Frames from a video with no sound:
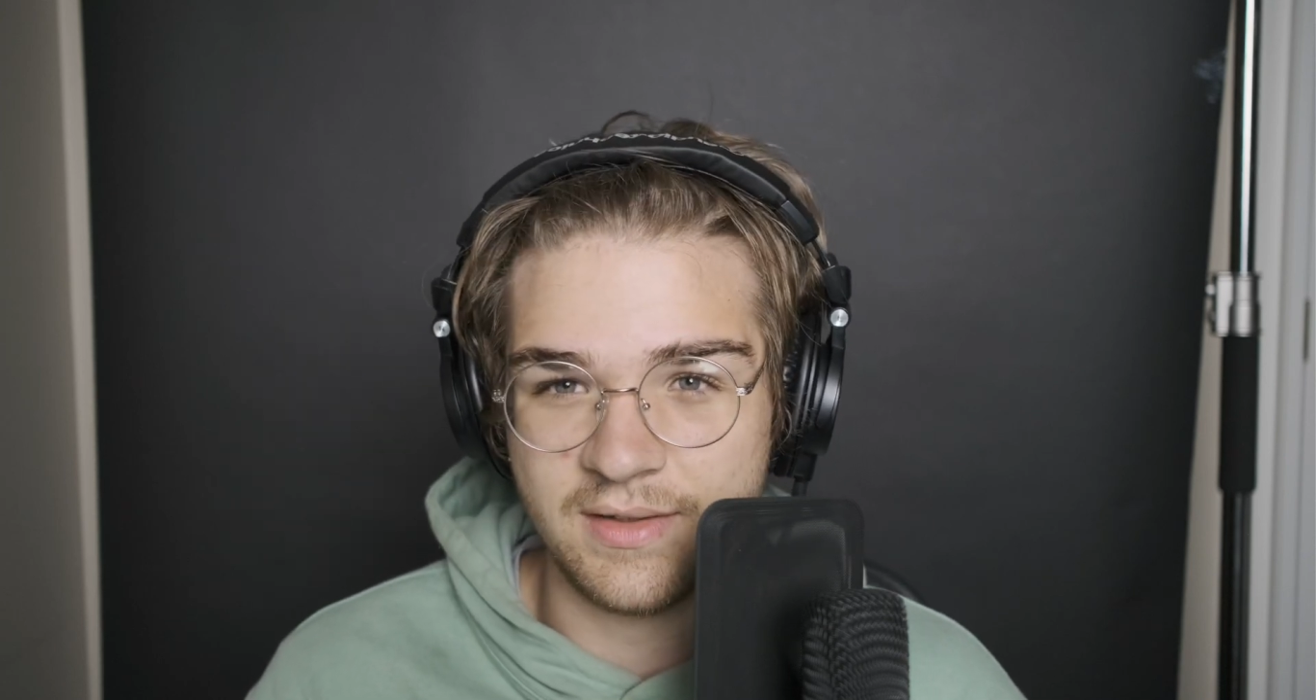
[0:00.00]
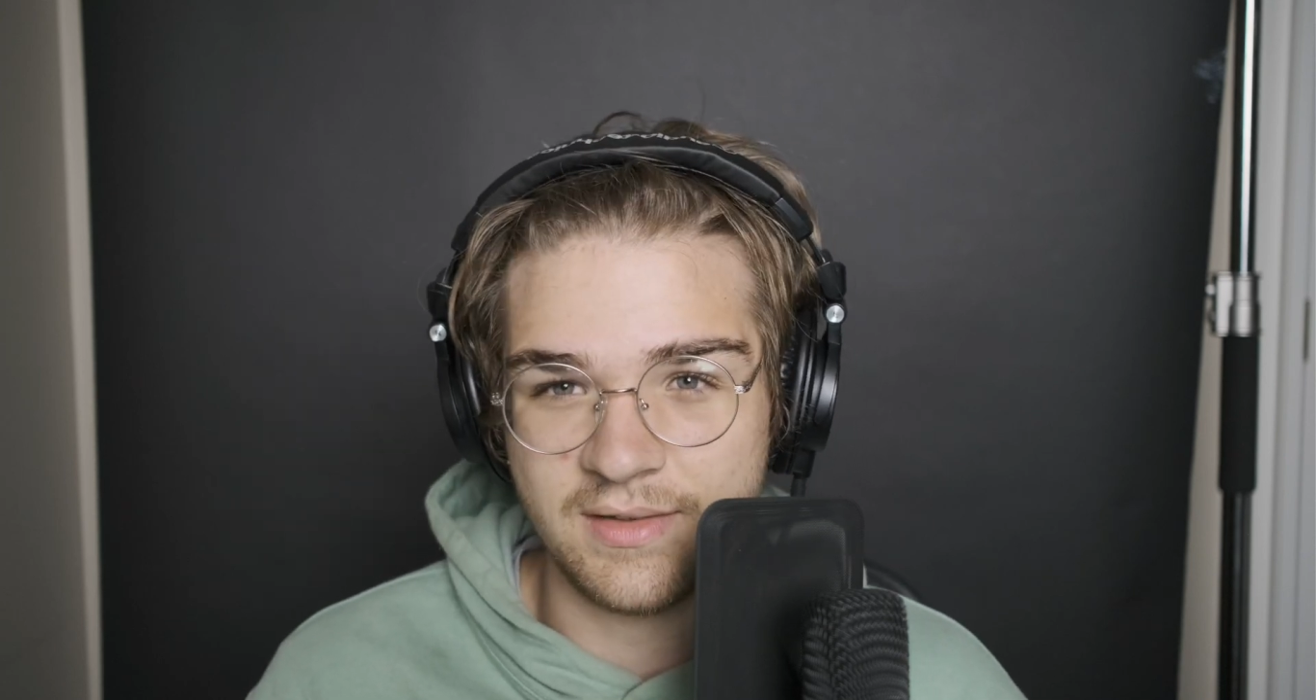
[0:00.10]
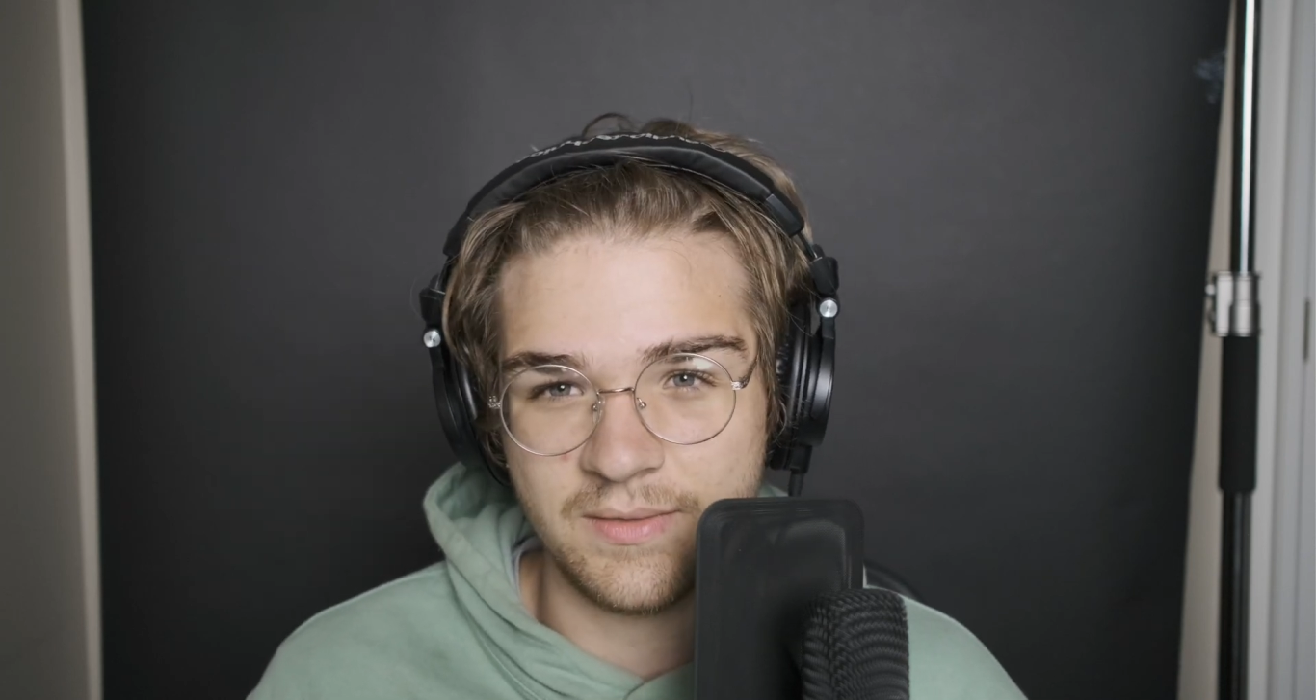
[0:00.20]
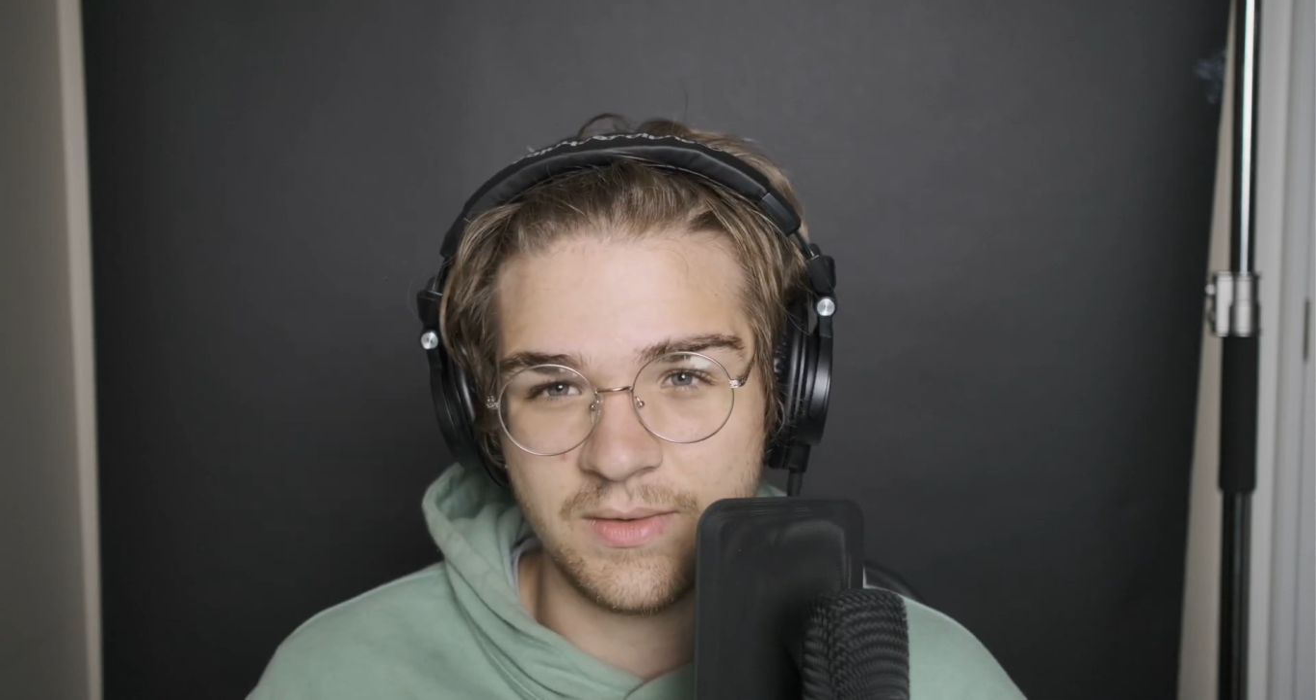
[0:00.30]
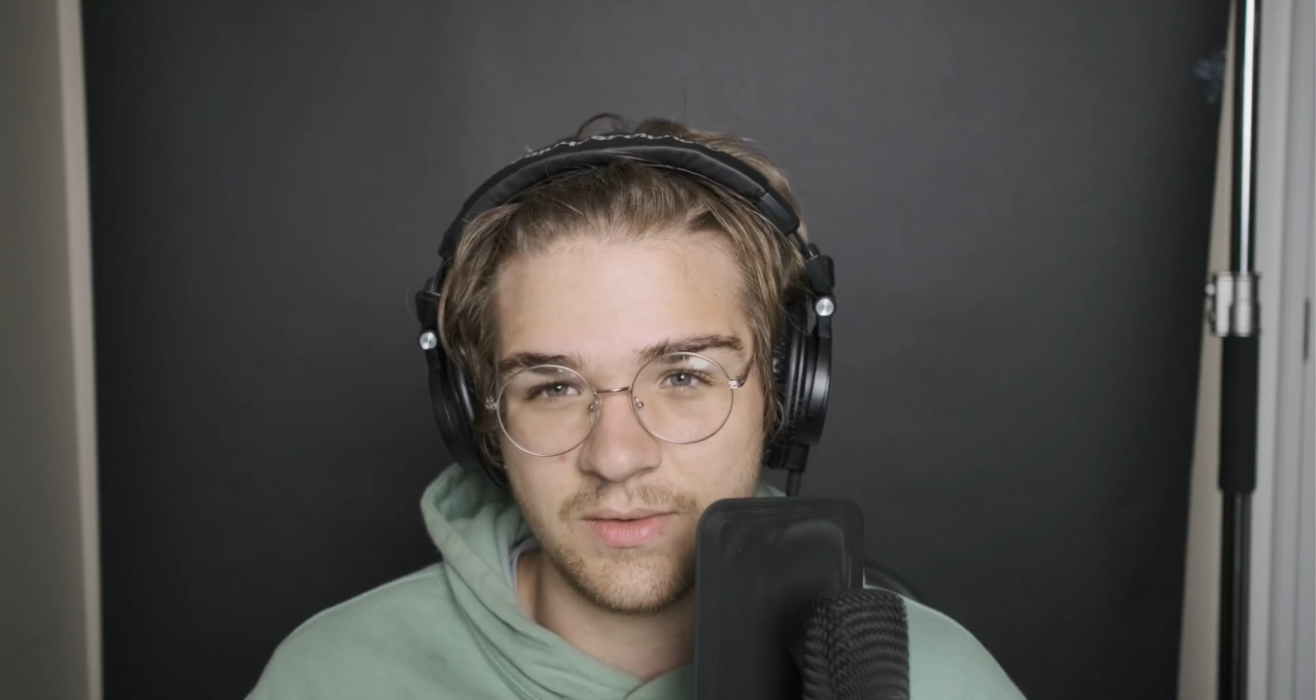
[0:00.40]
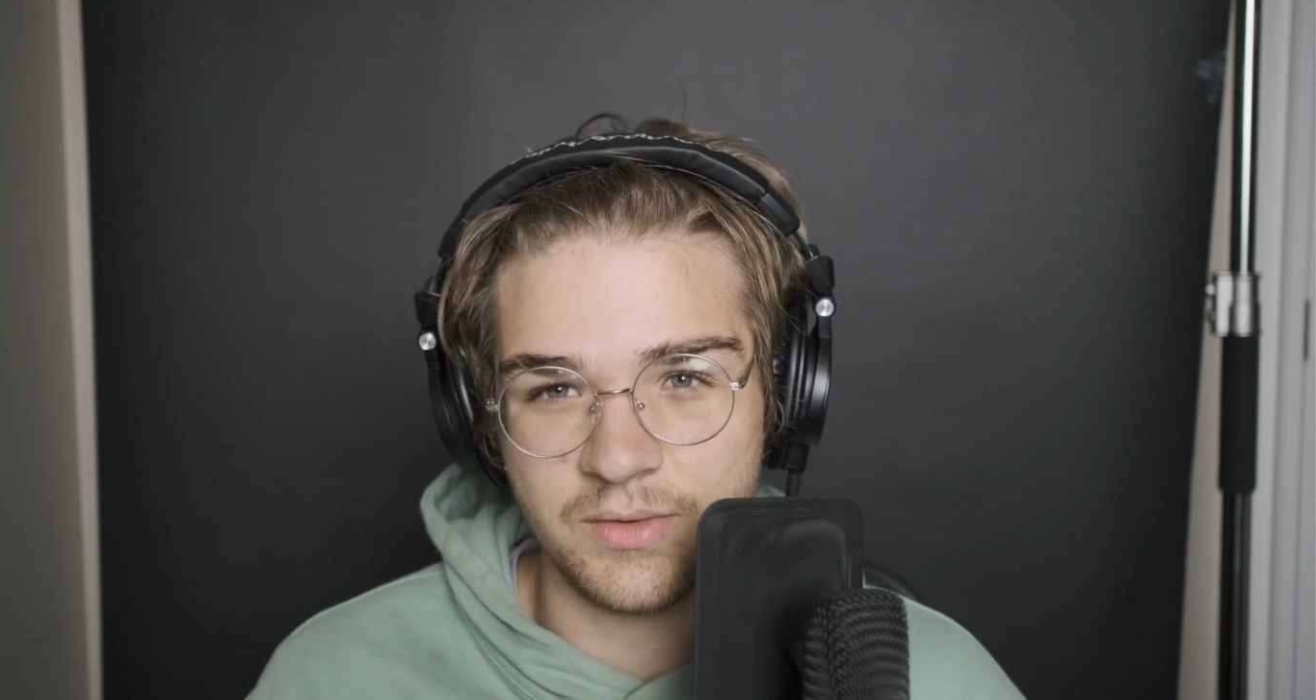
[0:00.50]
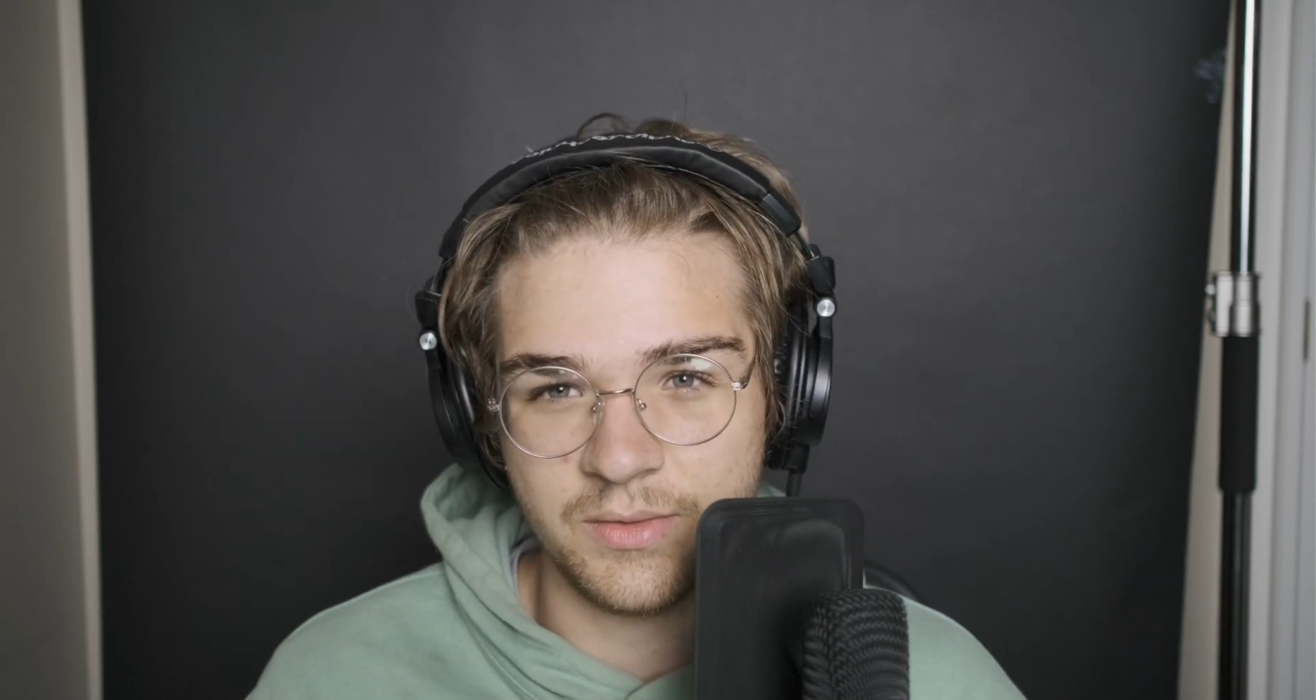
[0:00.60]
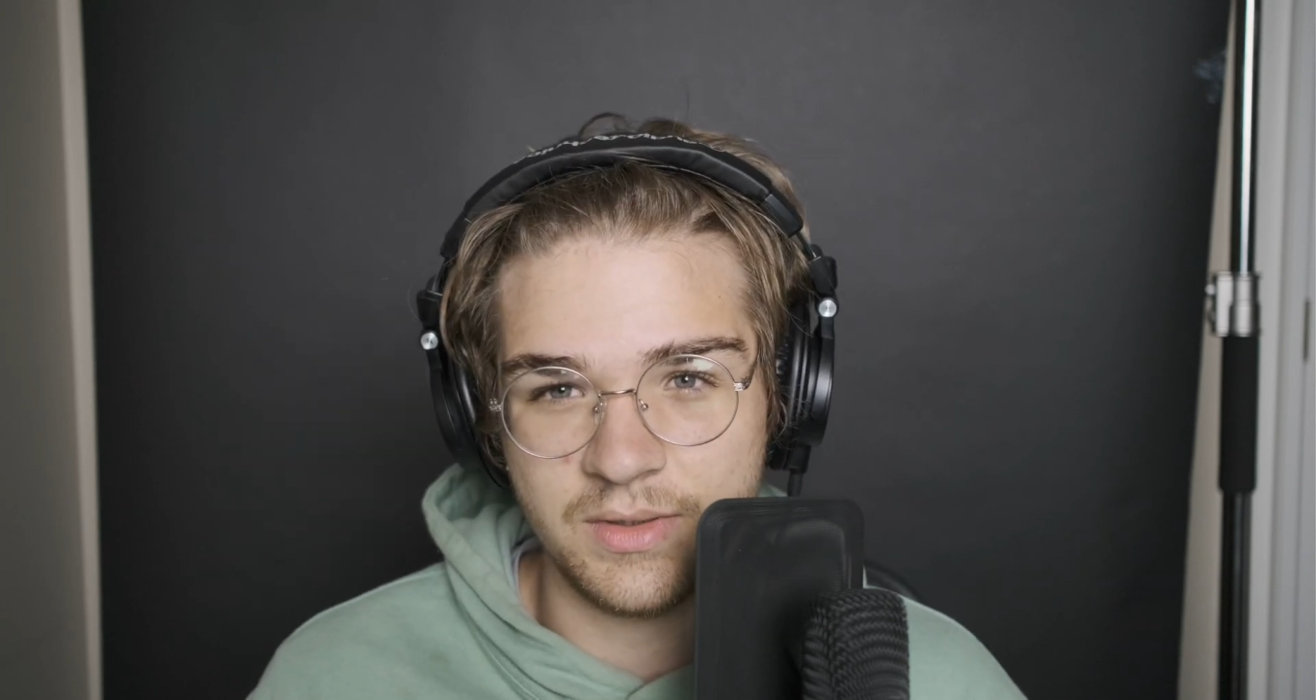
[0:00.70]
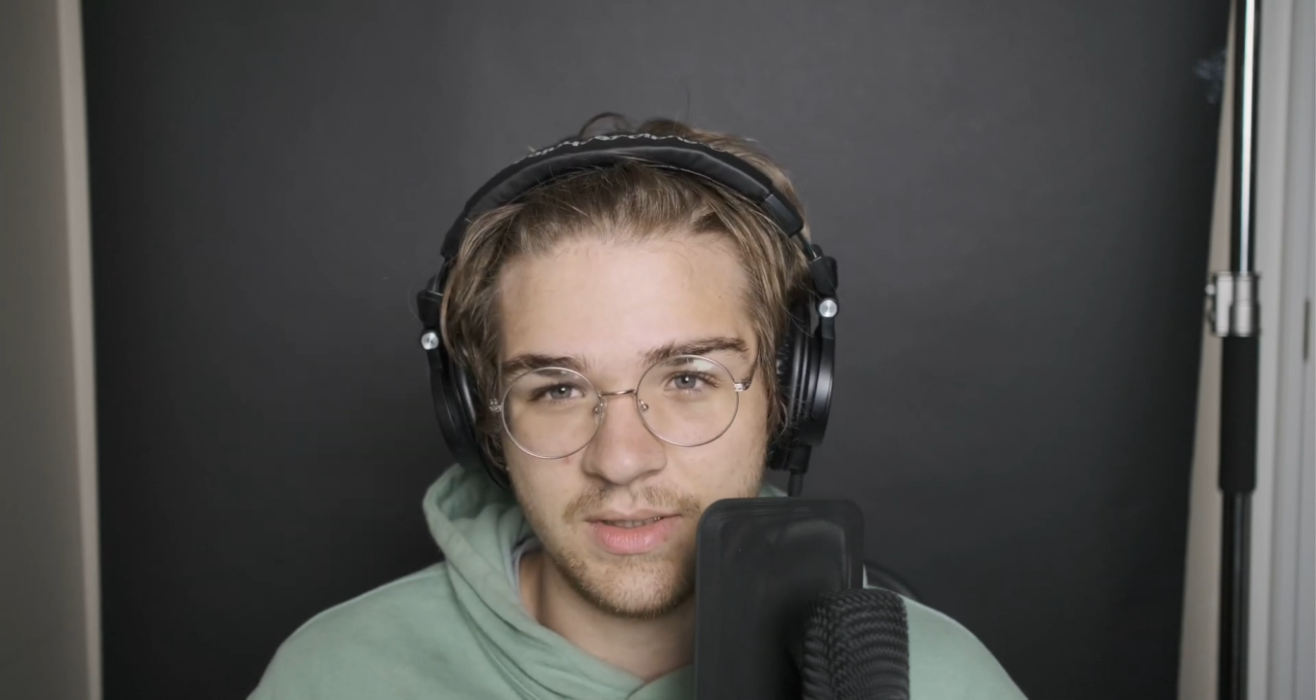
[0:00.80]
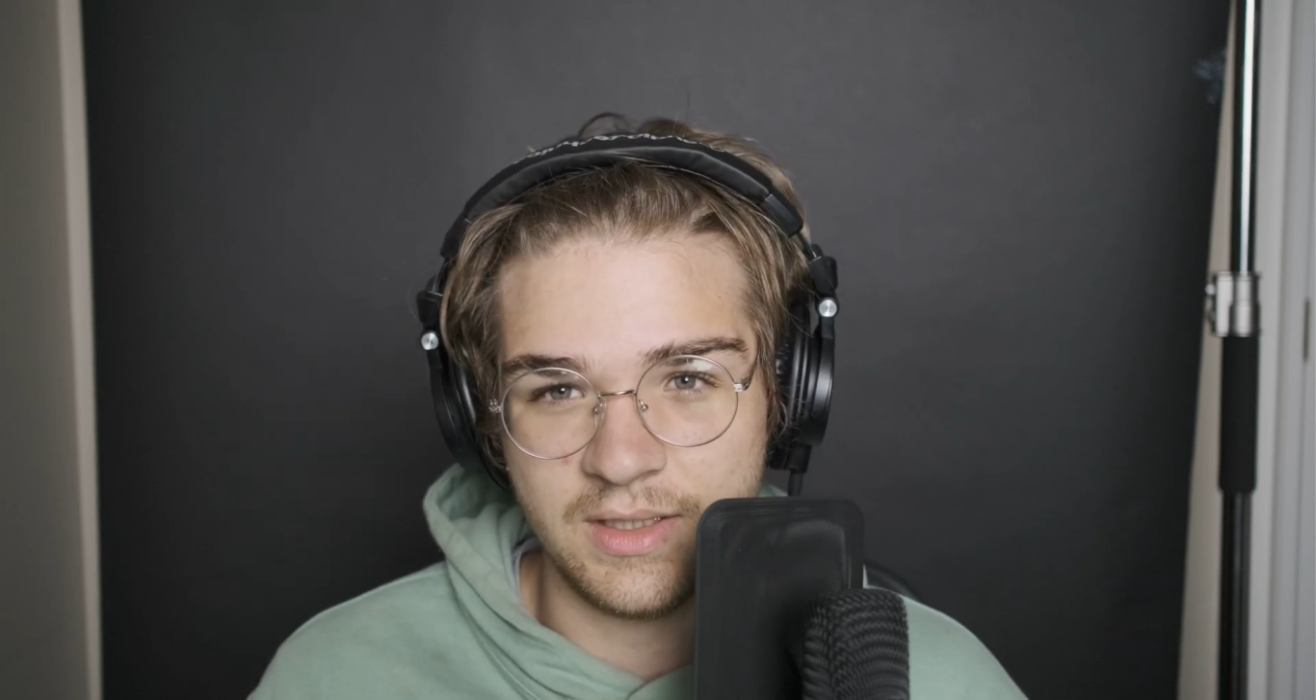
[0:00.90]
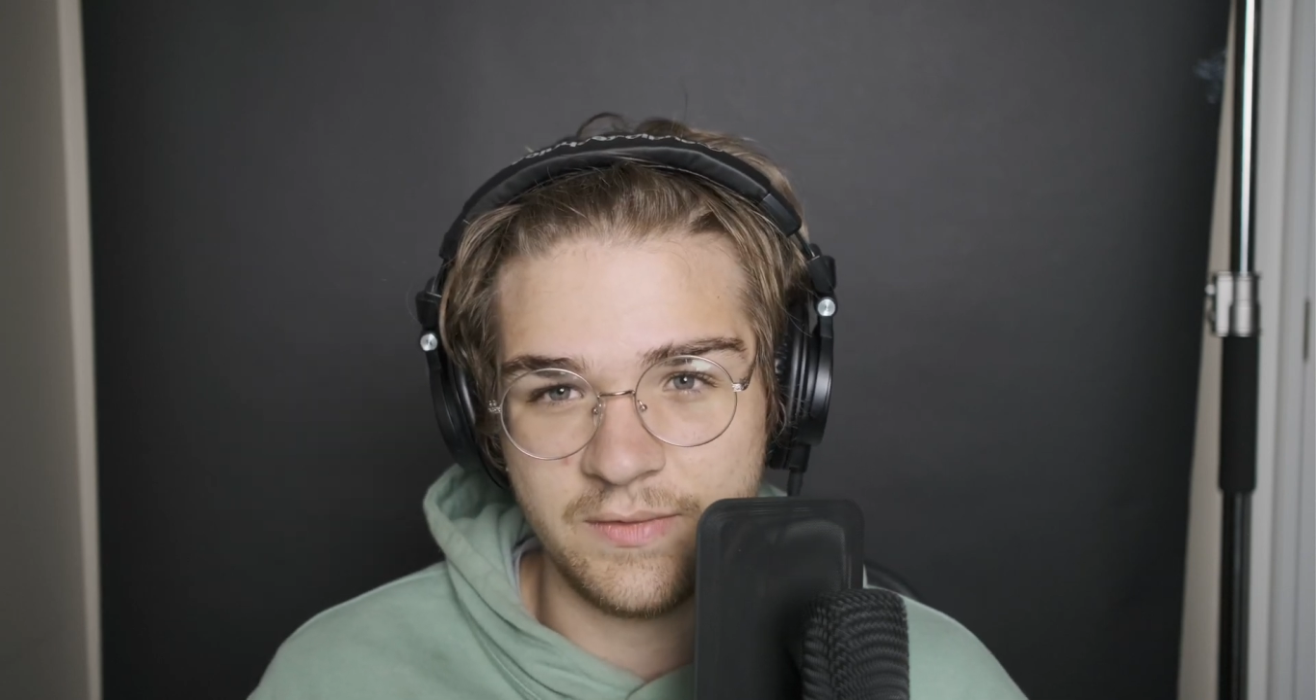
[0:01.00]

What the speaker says: It's never ruined any